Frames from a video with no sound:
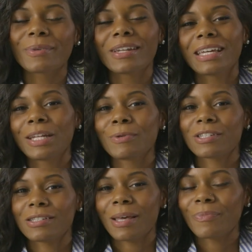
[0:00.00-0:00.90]
But again, it was
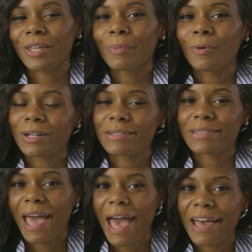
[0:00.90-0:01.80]
just something important
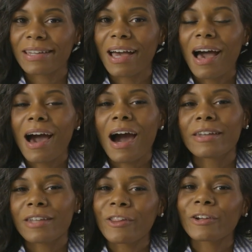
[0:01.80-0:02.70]
to add.
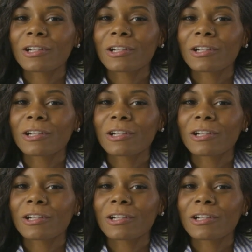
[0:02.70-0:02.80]
Another